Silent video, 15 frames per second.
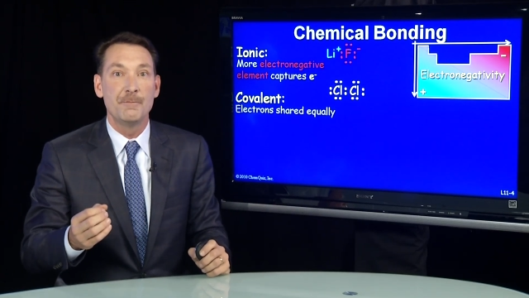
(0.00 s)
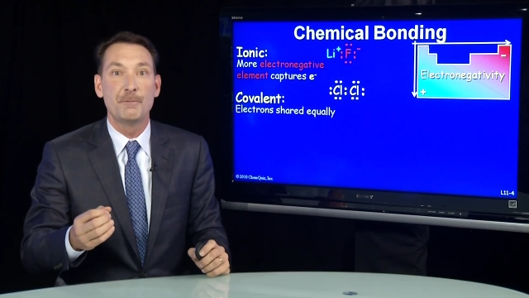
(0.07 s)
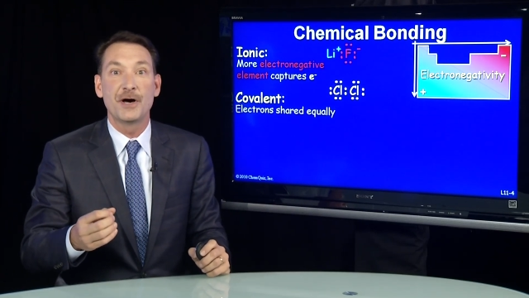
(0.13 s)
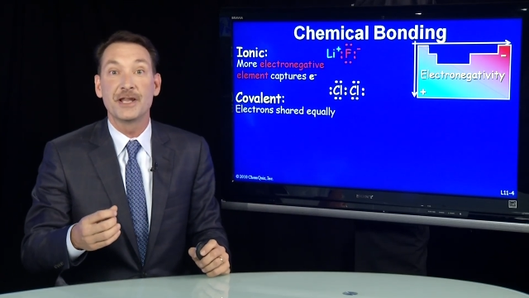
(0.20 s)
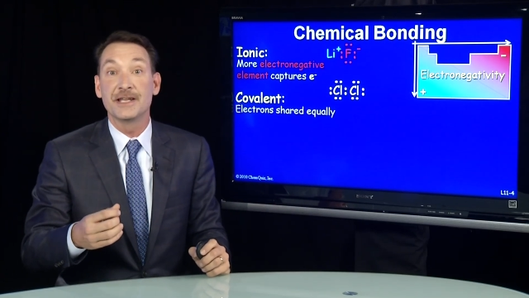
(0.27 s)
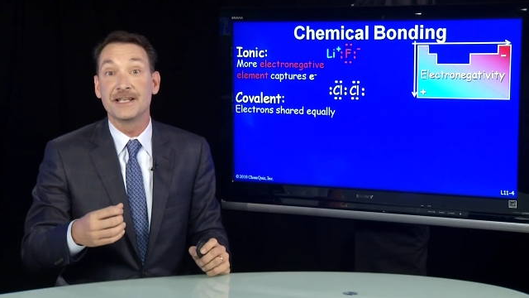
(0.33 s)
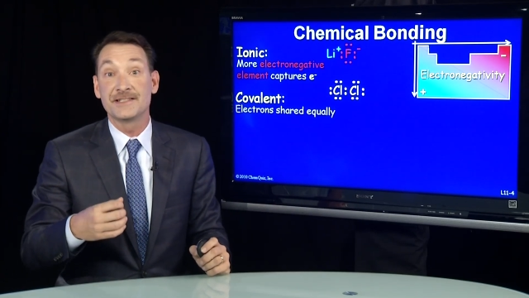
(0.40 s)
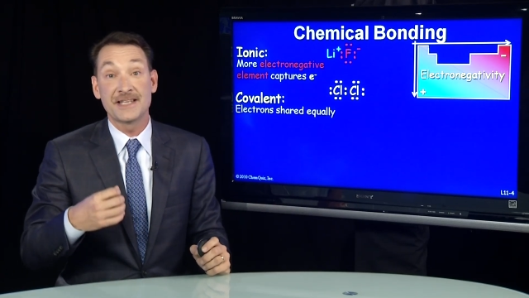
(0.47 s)

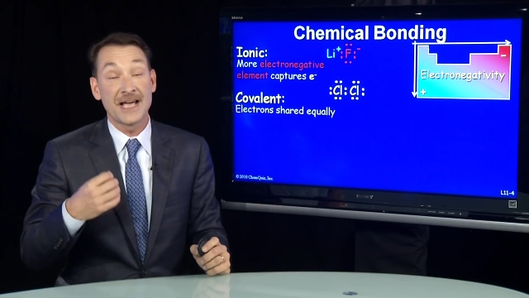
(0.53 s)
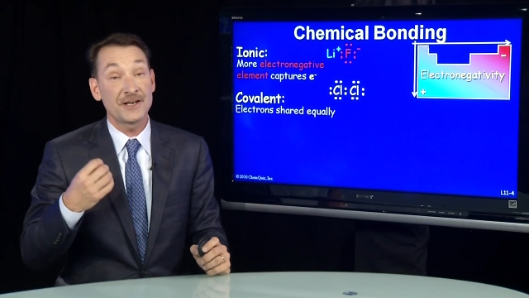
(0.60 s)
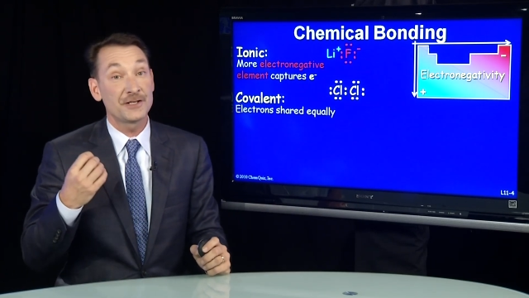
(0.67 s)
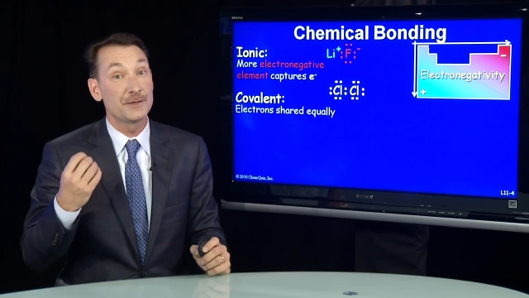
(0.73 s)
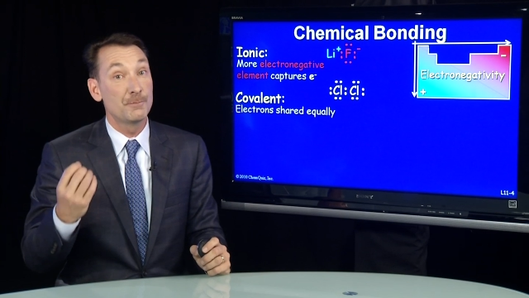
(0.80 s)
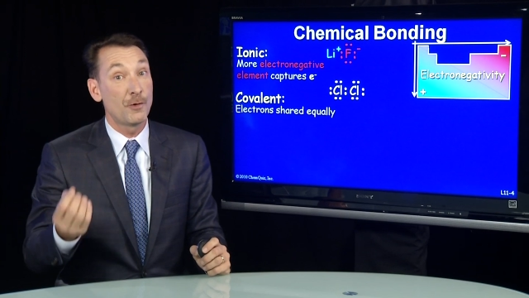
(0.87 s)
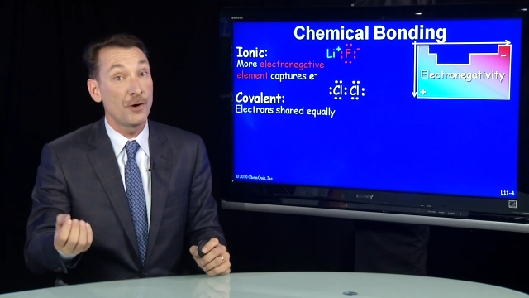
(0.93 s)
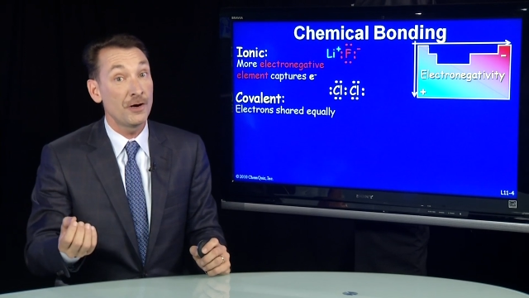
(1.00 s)
But it's
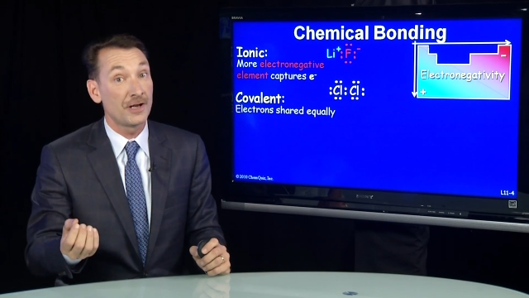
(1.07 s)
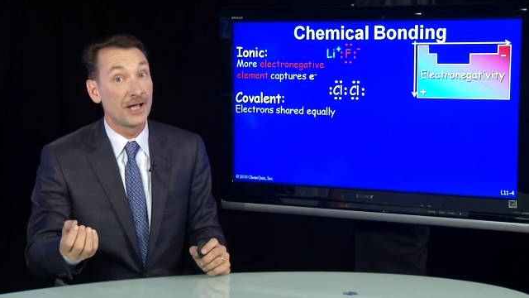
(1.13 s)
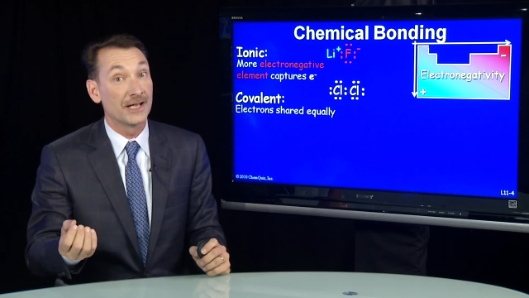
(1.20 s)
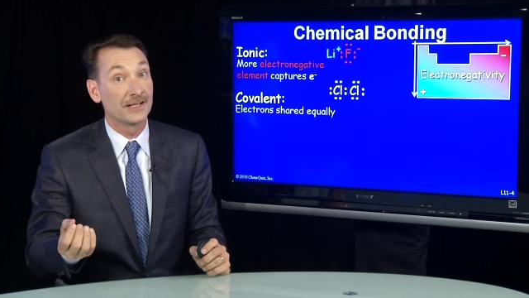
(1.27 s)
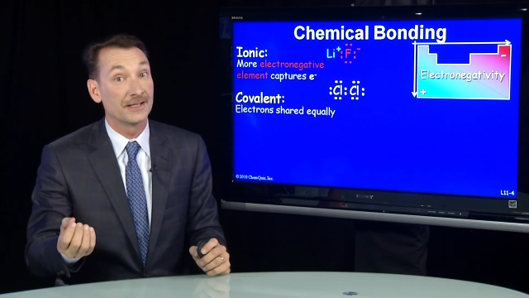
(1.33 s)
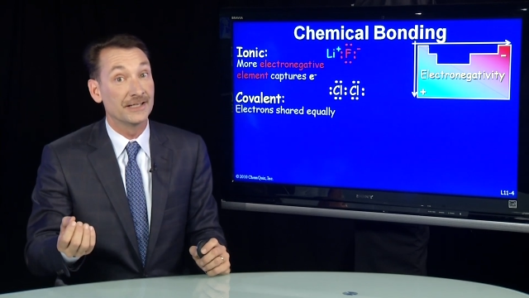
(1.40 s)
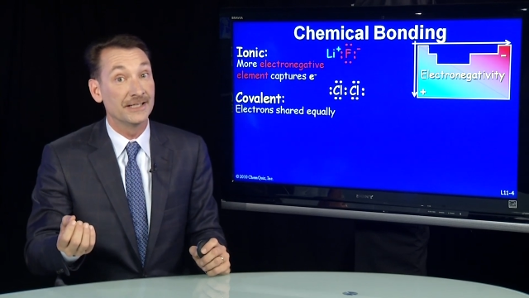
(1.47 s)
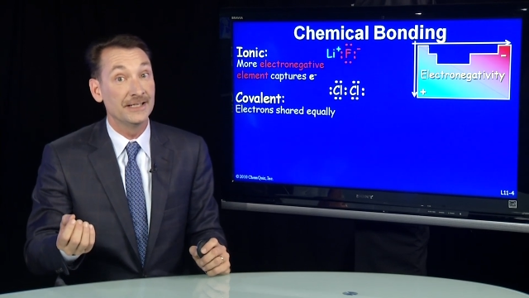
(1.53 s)
actually more
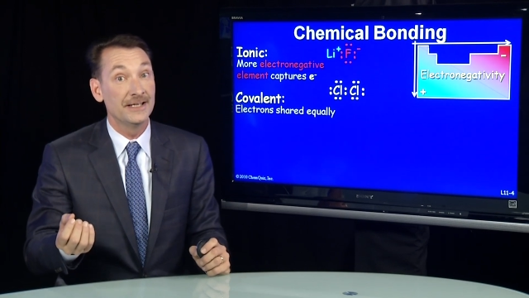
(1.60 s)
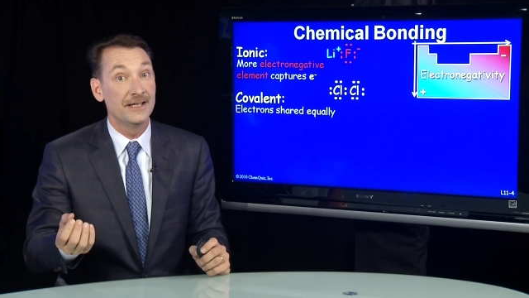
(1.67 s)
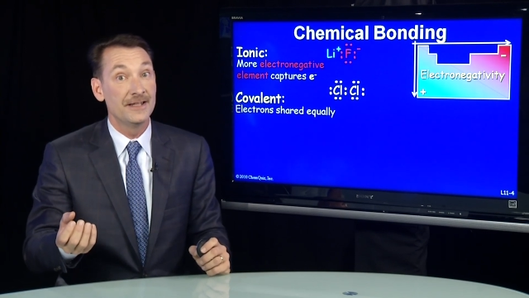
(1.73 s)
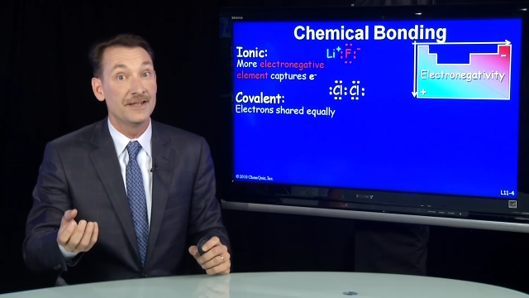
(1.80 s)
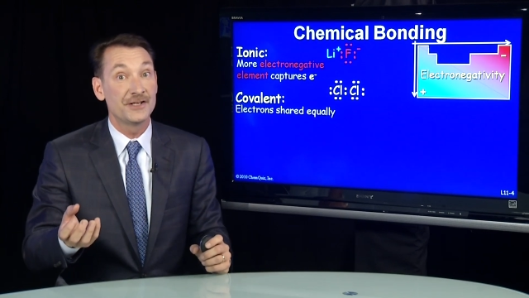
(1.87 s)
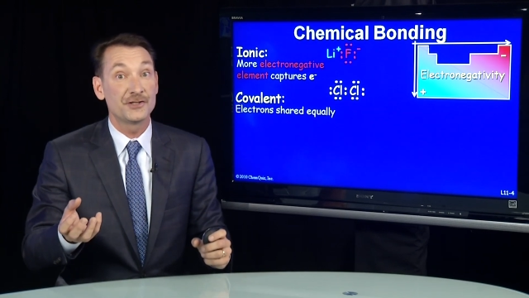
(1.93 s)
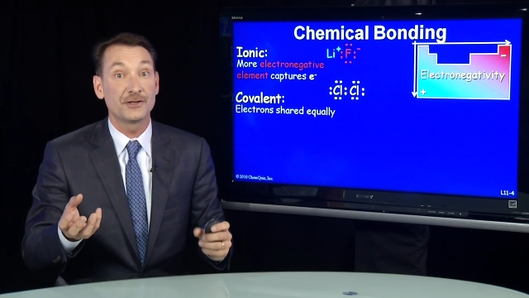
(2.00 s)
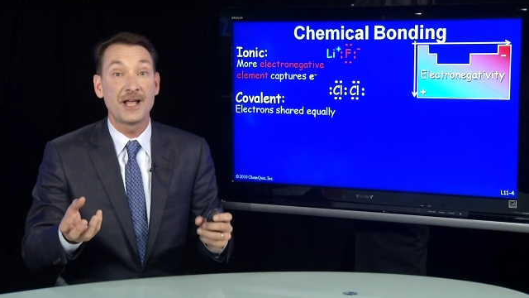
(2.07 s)
likely
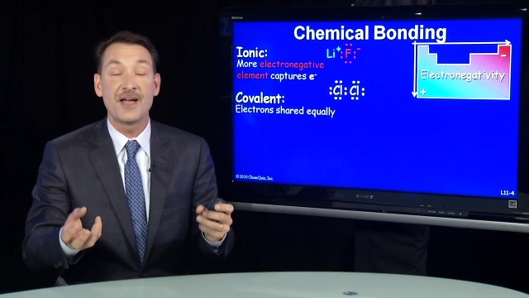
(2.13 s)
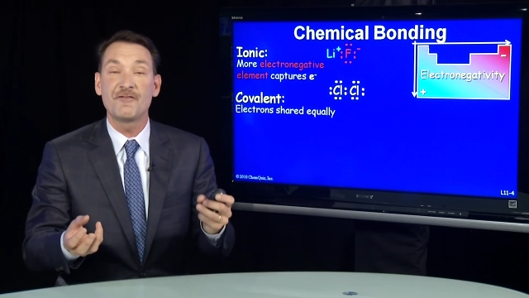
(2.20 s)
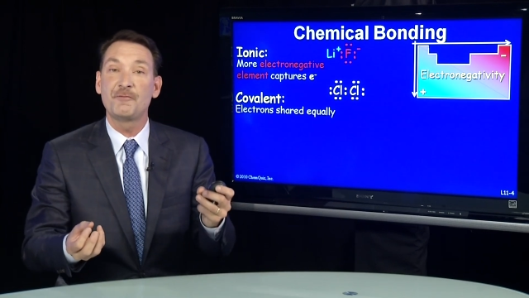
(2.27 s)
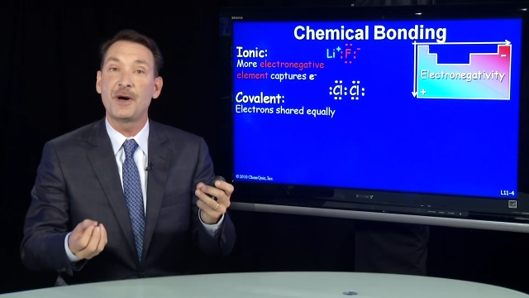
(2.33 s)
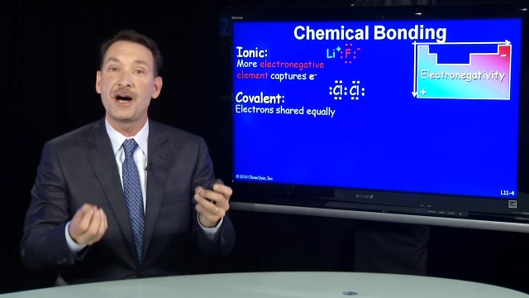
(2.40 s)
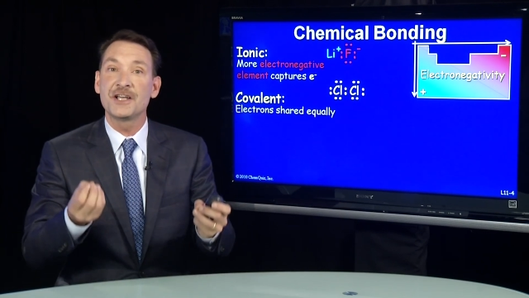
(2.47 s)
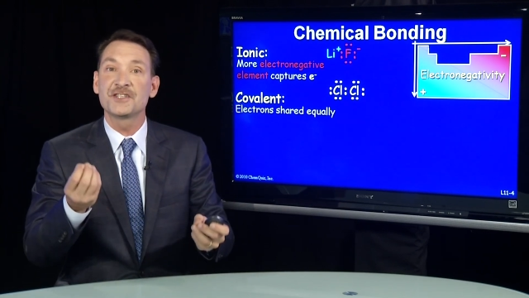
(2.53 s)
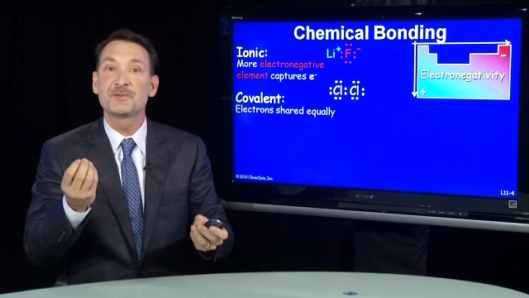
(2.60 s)
that you'll have
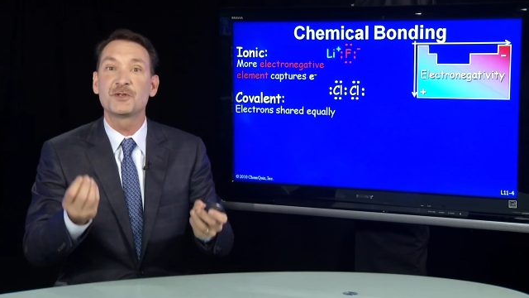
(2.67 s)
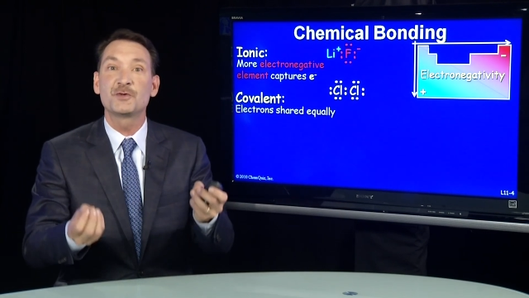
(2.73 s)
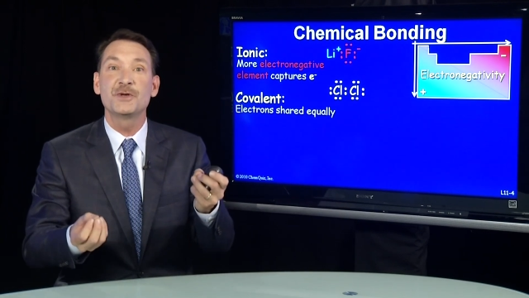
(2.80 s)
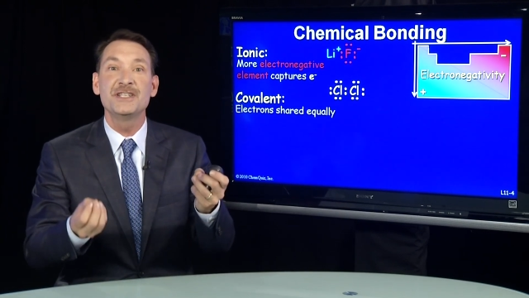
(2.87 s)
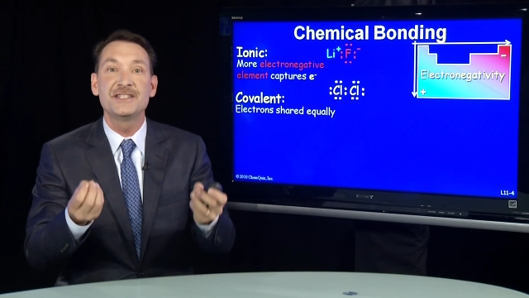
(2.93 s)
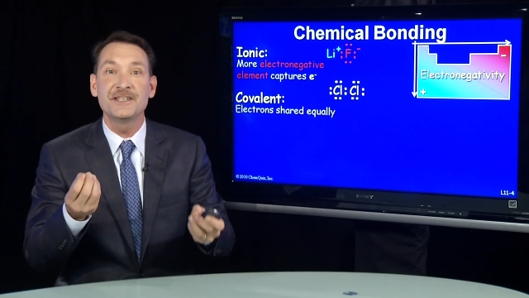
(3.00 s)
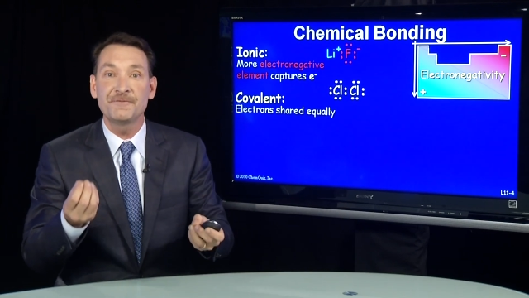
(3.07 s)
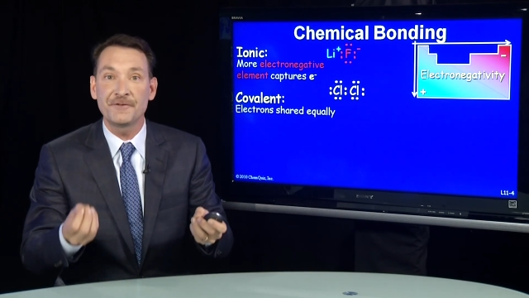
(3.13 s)
bonds
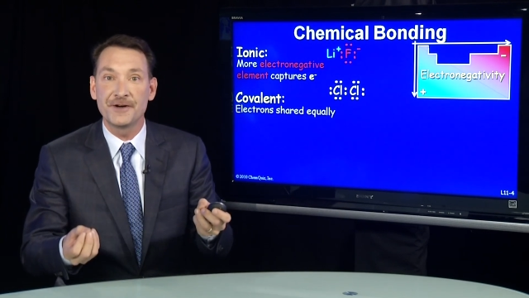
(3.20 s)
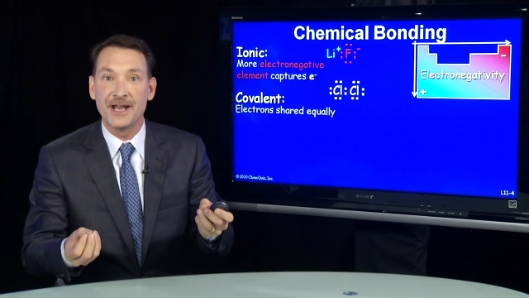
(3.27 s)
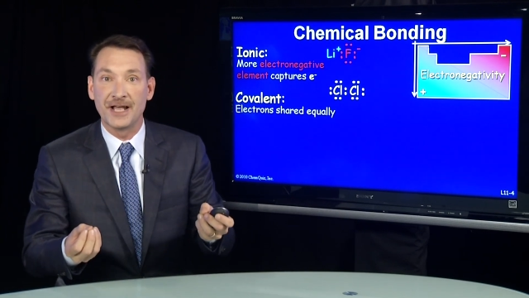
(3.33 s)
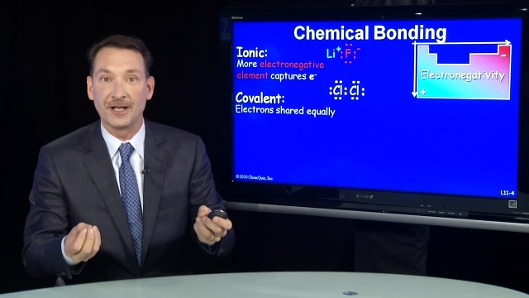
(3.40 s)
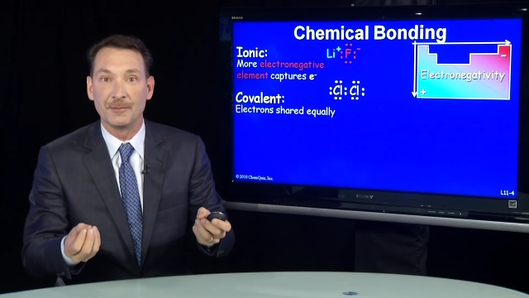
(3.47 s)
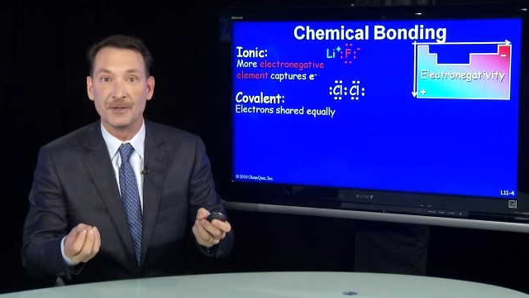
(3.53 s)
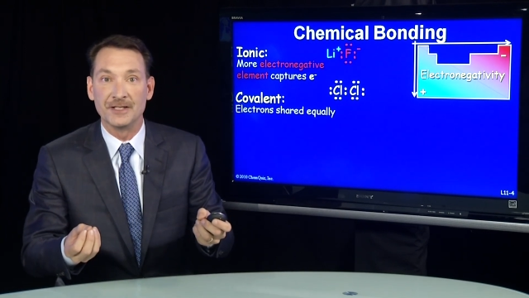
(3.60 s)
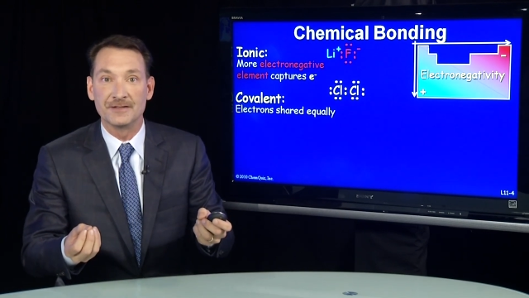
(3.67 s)
between different
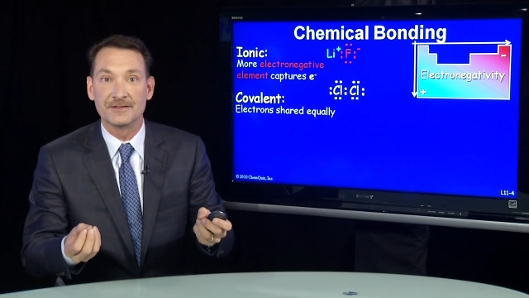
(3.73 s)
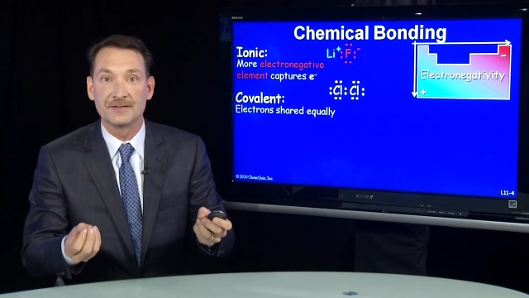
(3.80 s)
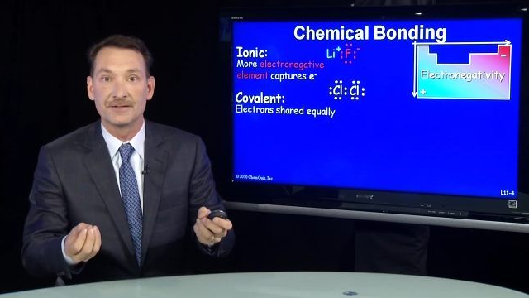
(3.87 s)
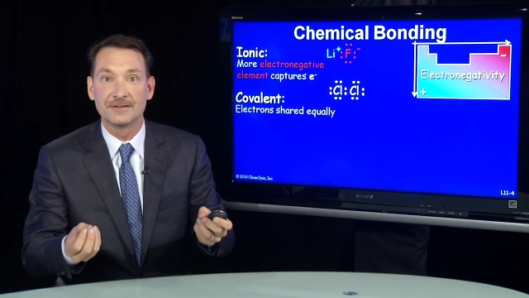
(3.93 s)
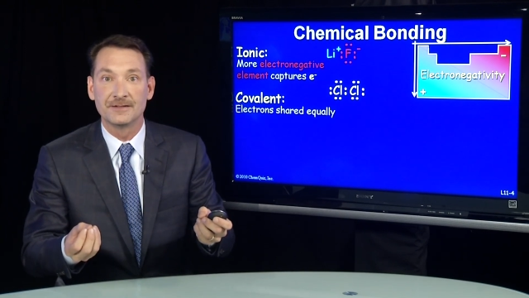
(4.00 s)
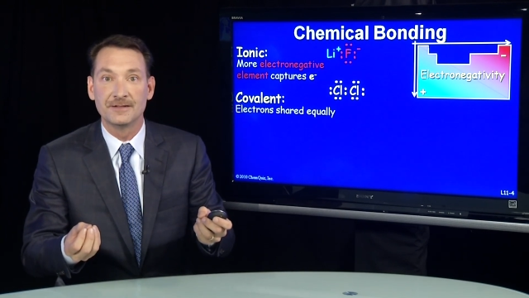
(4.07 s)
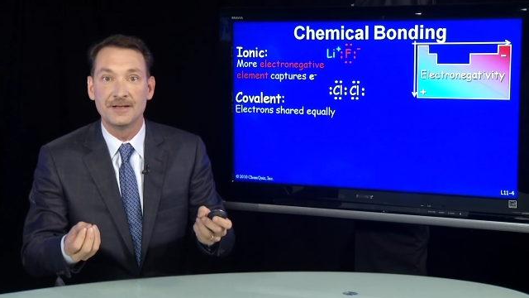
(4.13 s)
elements.